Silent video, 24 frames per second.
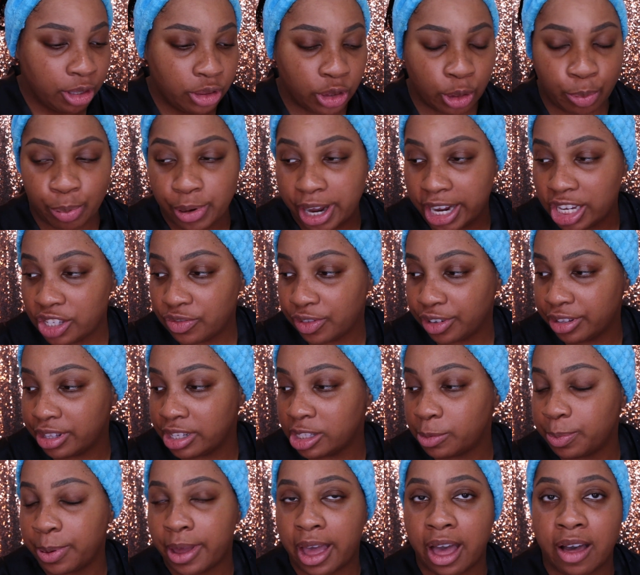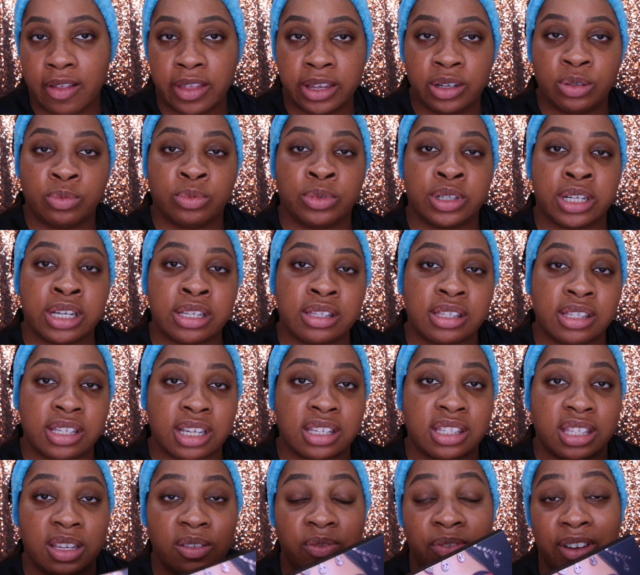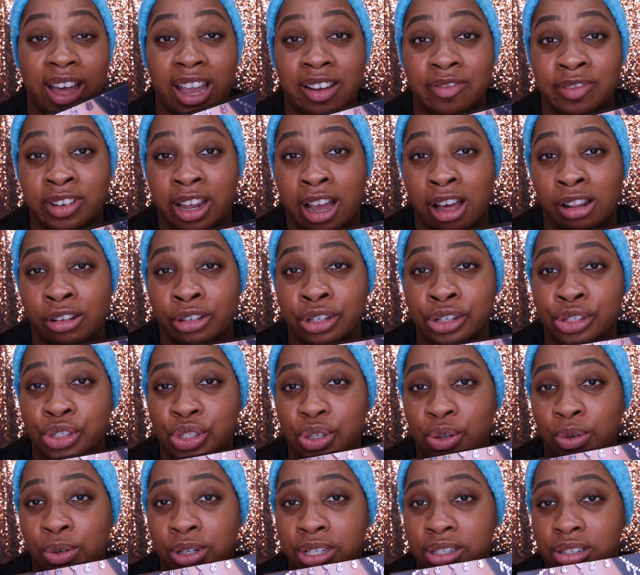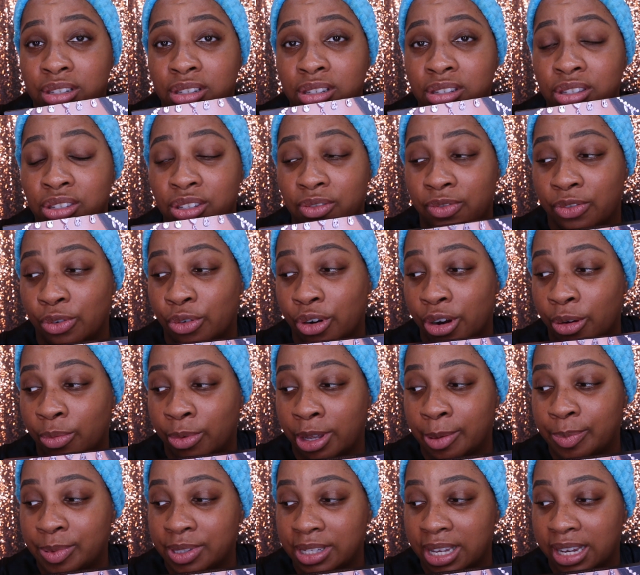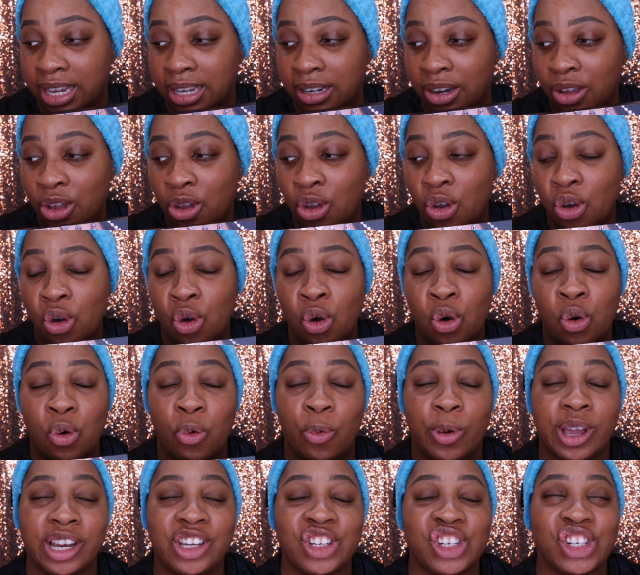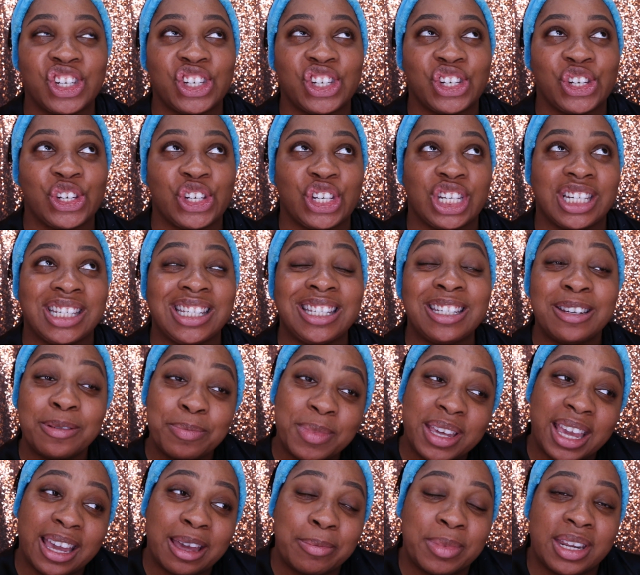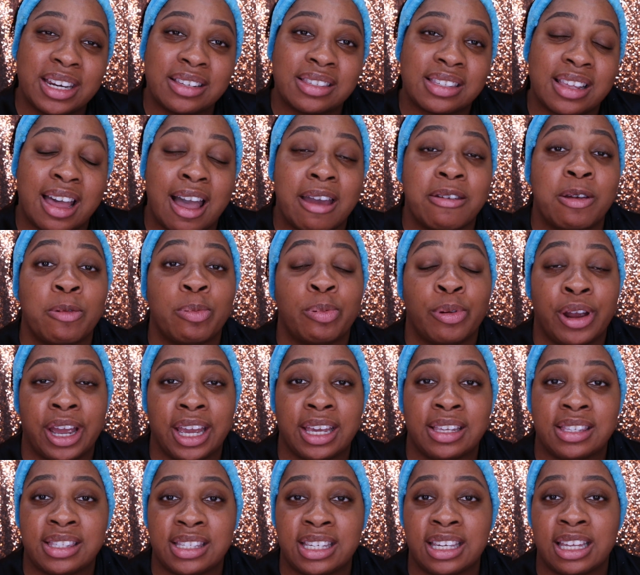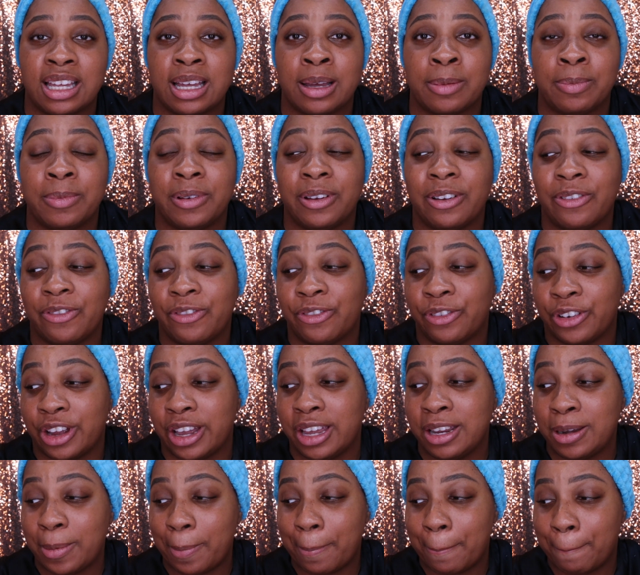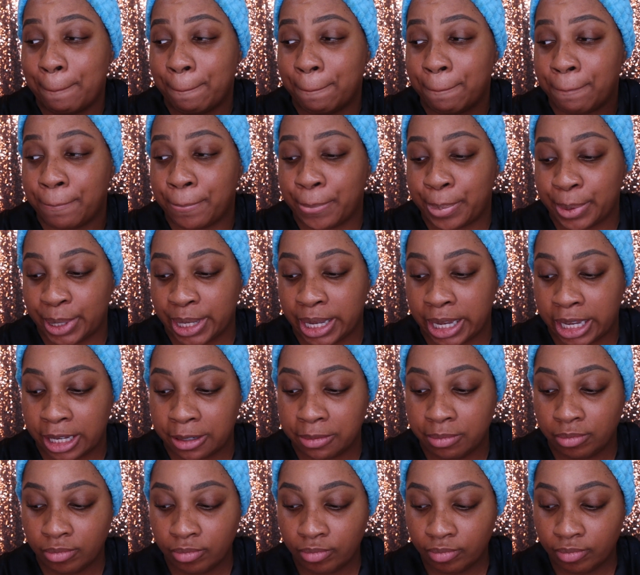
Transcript: The price for this palette was $65 on Sephora website, which to me, I mean, it's kind of pricey up front, but